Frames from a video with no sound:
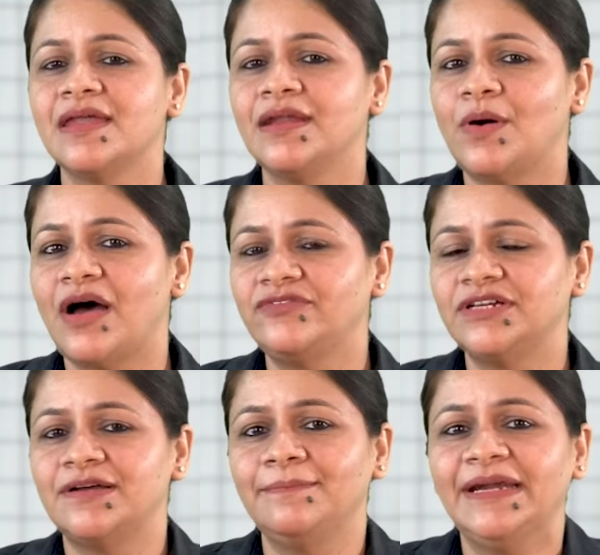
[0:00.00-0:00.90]
Now,
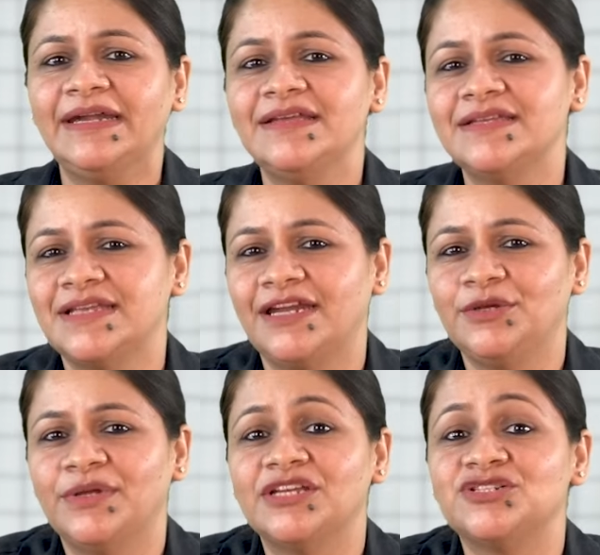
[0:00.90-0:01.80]
after completing his
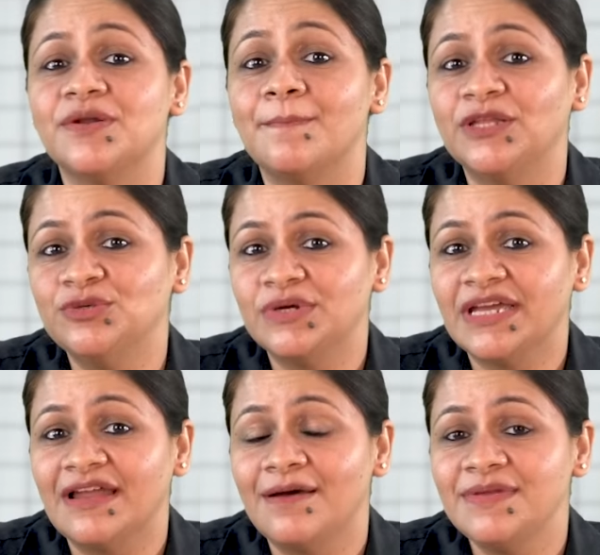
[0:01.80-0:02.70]
education, Madhu
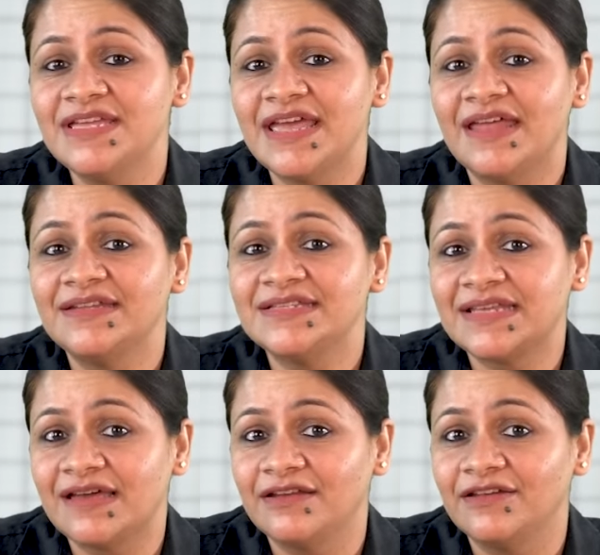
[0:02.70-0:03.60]
Kela began his
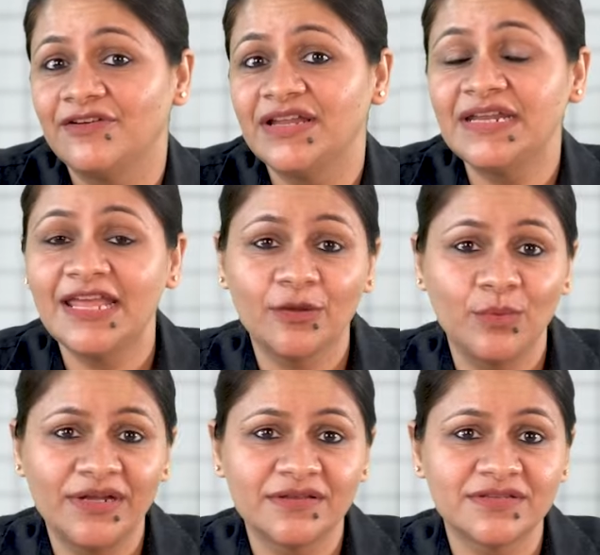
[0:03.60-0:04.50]
career in
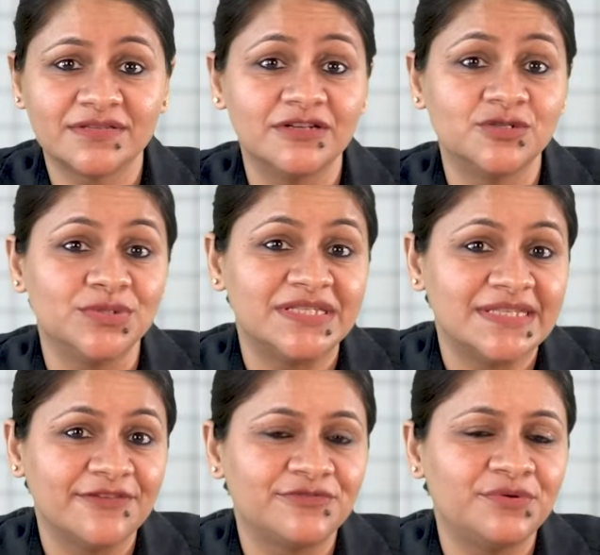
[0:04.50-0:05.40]
equity research with
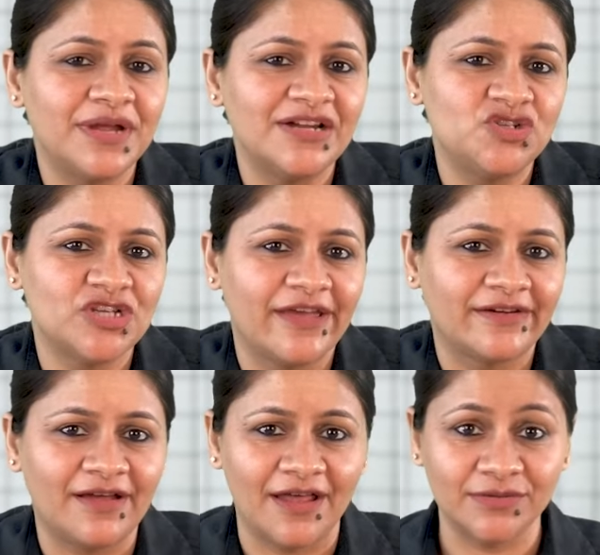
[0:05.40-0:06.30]
Sifco and Sher
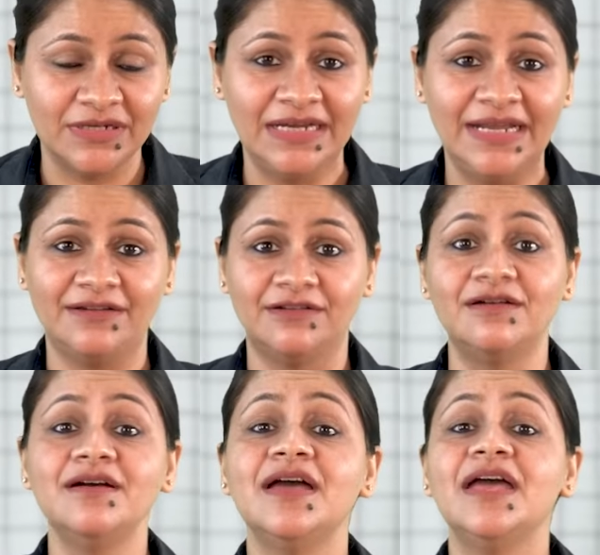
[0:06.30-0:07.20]
Khan.
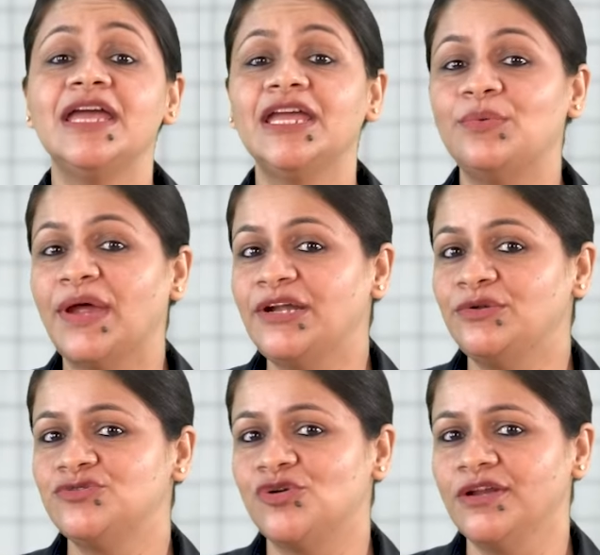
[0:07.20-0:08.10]
Later, he went
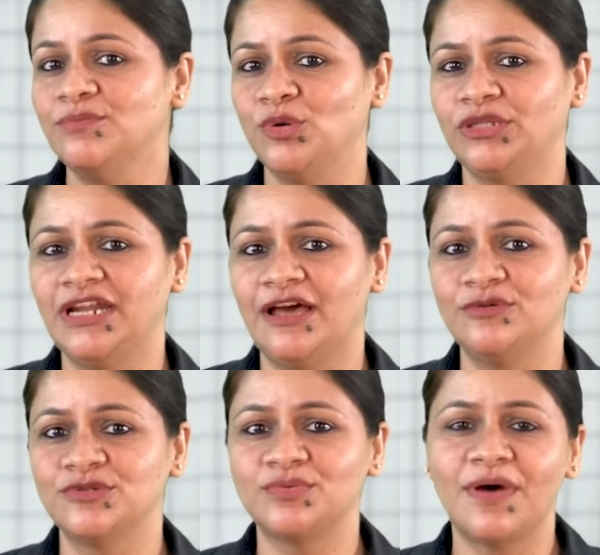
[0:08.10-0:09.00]
to join Motilal
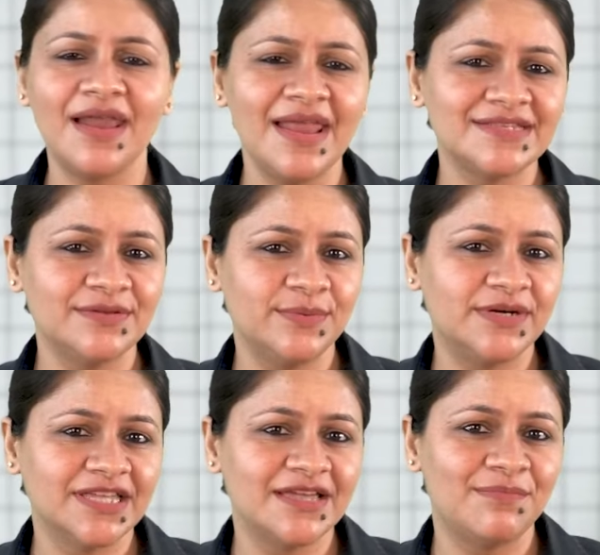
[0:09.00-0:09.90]
Oswal as a
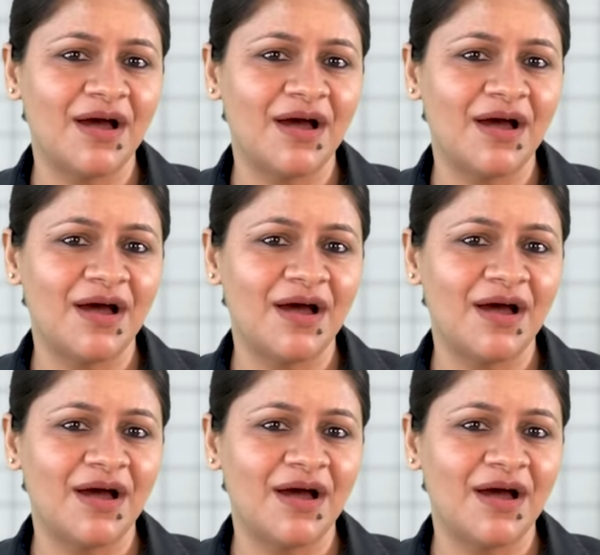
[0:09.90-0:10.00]
working